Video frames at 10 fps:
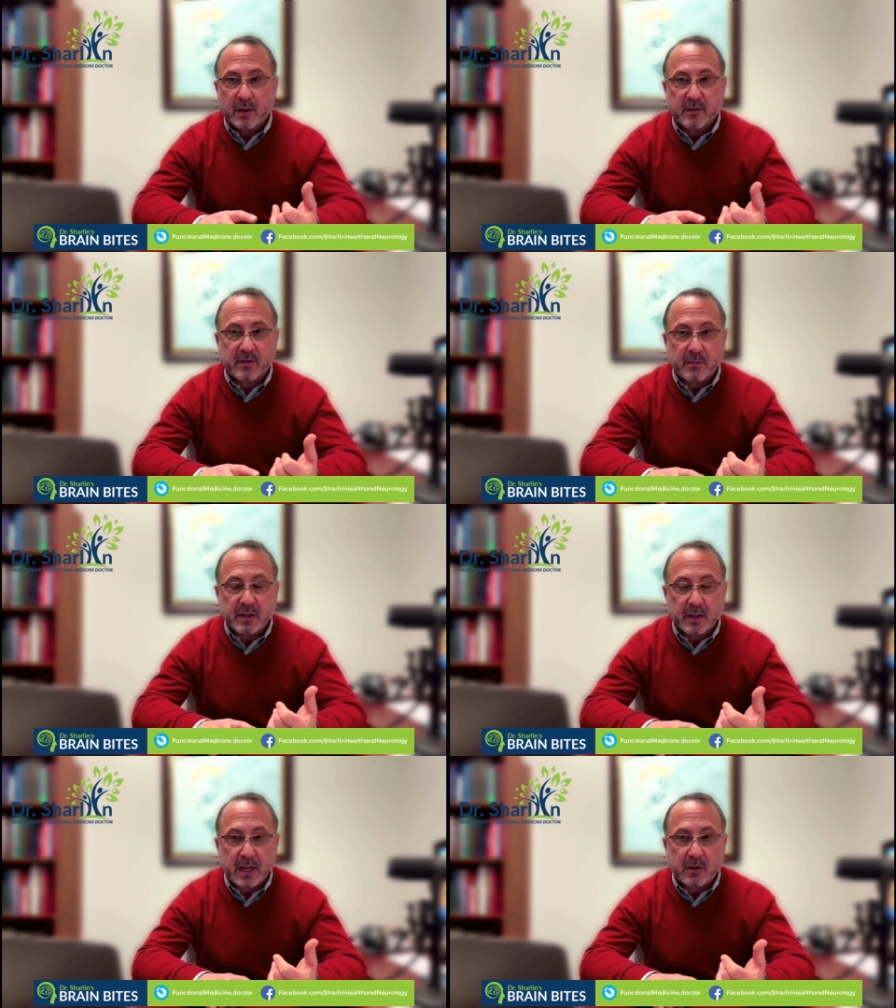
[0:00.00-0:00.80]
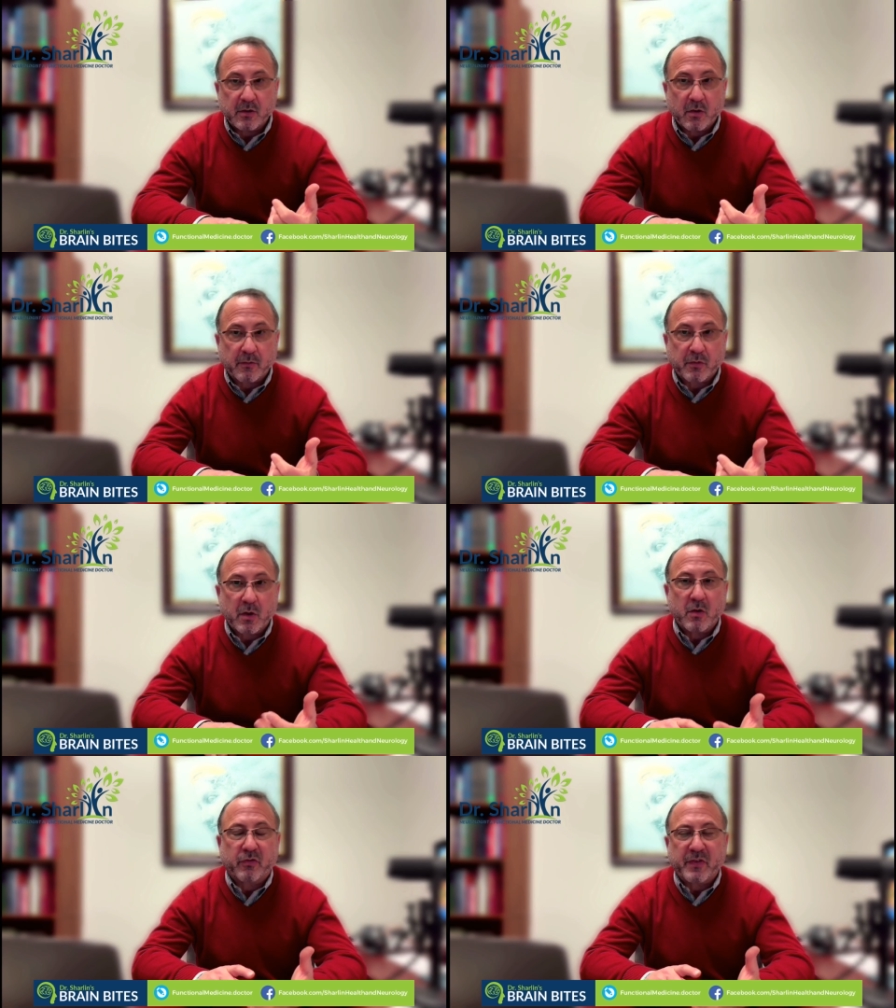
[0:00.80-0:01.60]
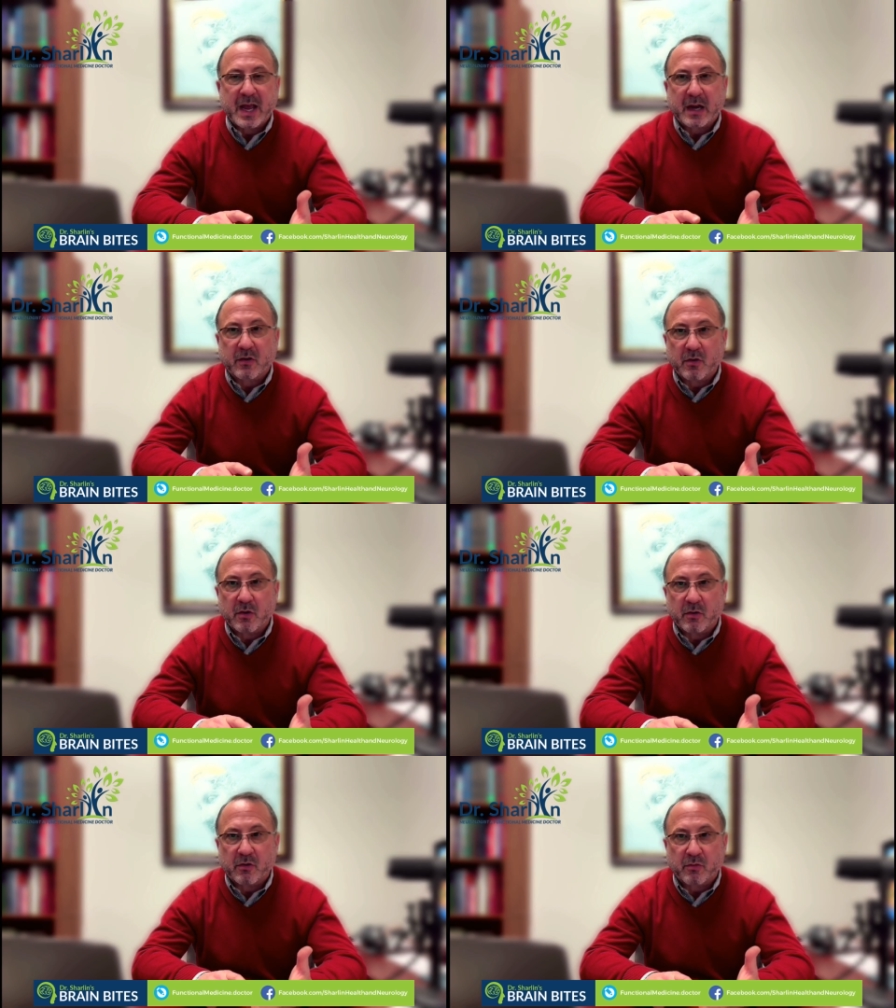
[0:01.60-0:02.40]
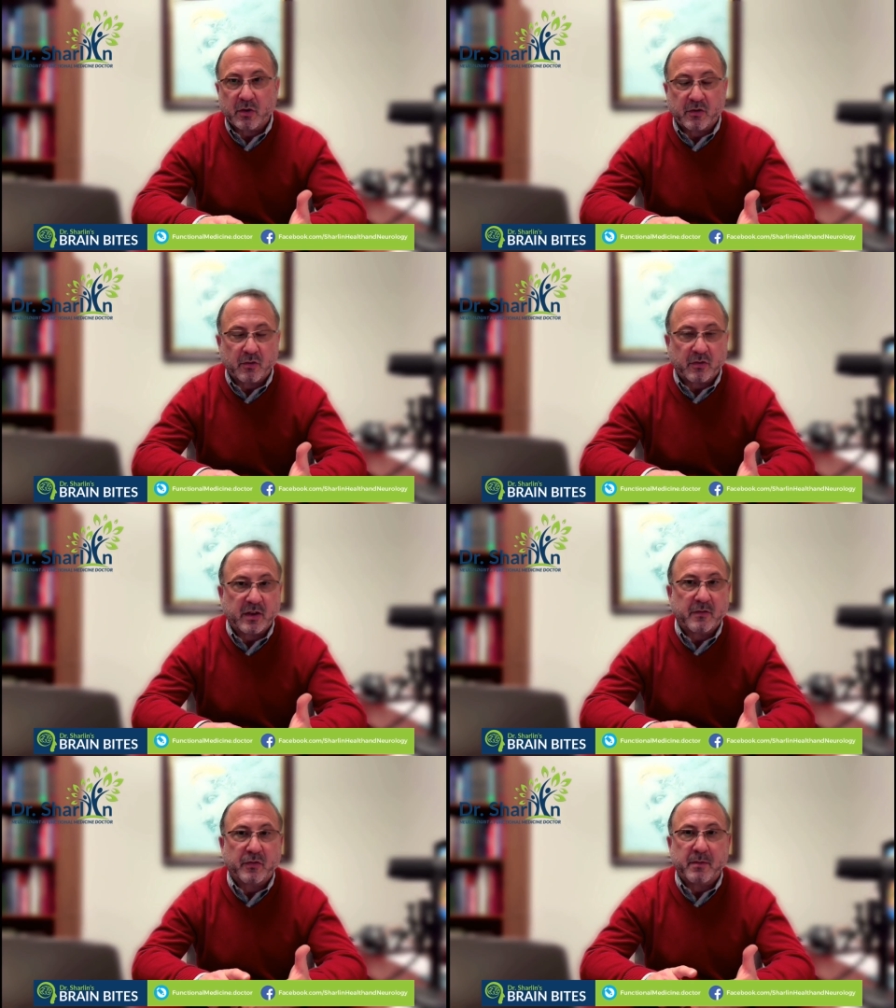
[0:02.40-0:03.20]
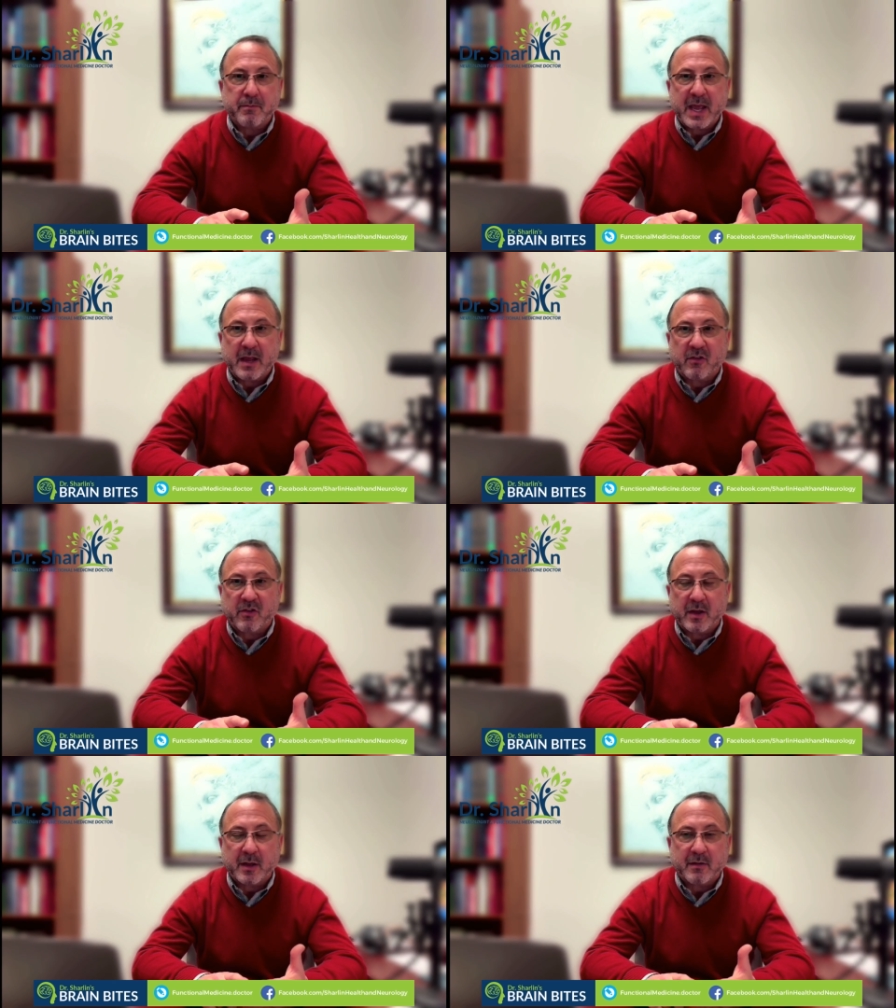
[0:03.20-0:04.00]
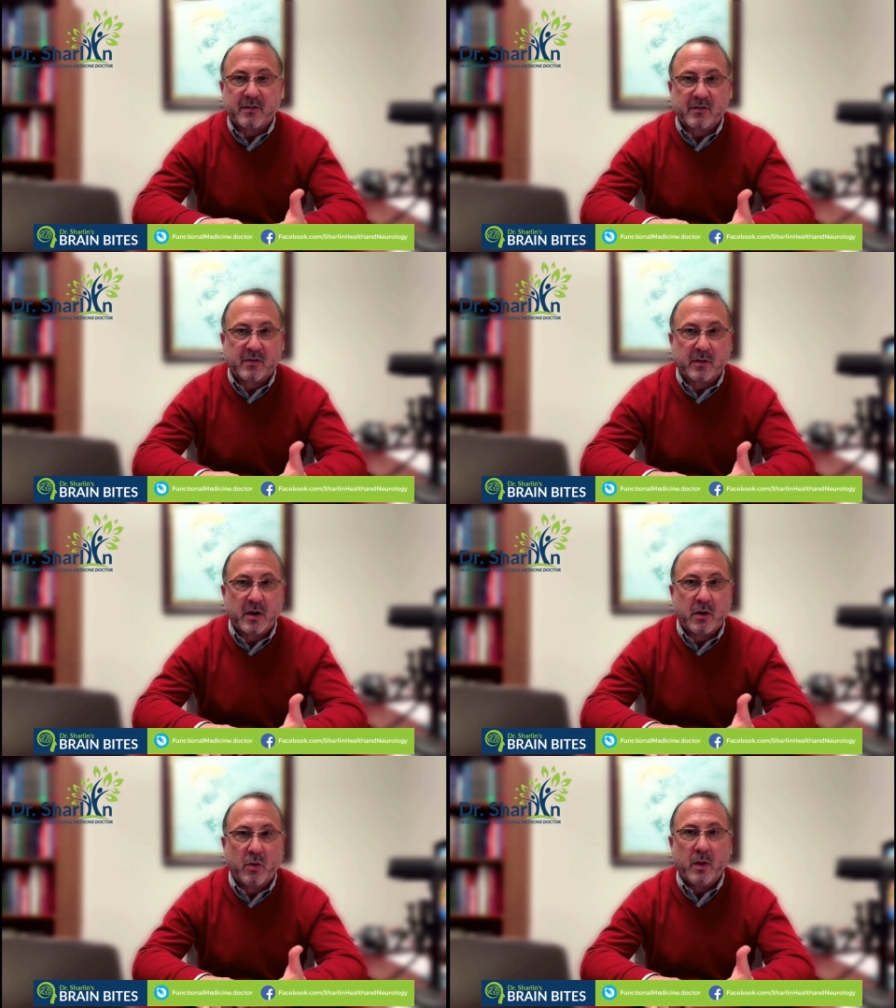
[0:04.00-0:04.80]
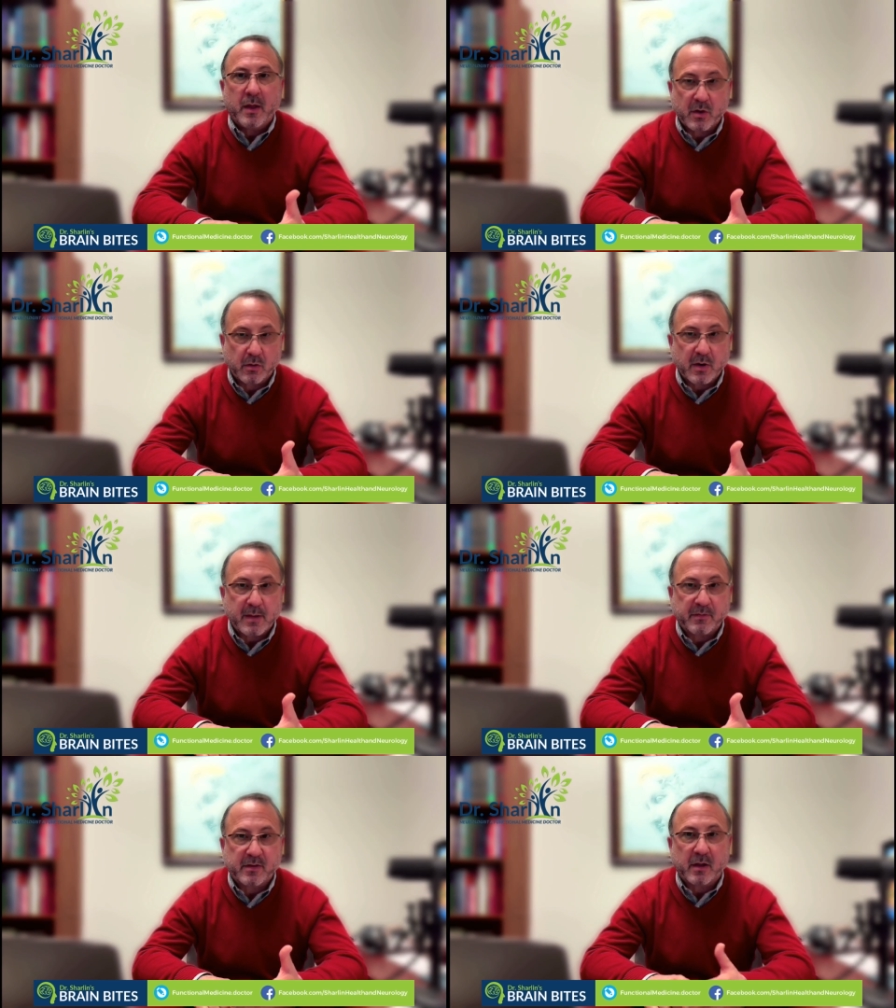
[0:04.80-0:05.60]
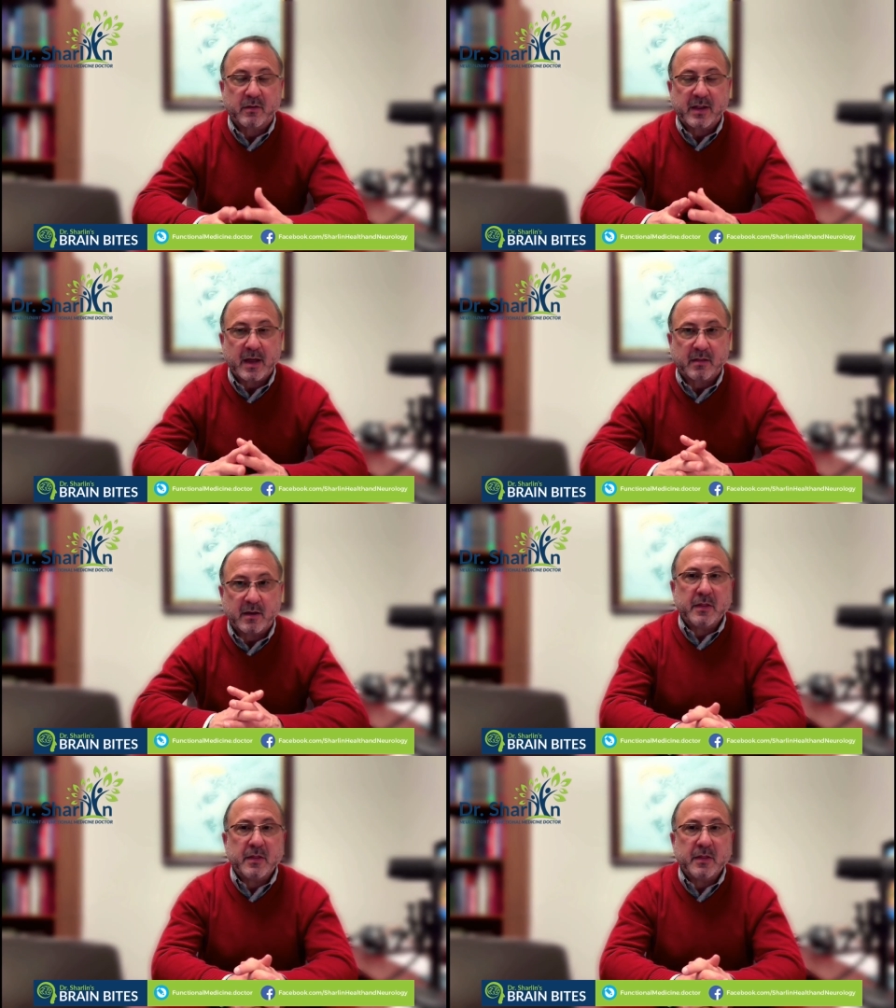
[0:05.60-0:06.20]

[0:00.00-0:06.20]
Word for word: stimulate nerve growth factors, reduce inflammation, slow programmed cell death.